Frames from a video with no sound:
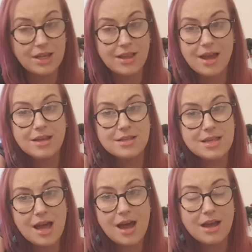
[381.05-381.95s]
and it is
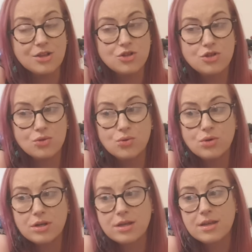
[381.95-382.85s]
a
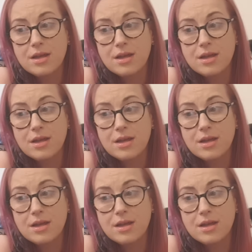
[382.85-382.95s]
joke.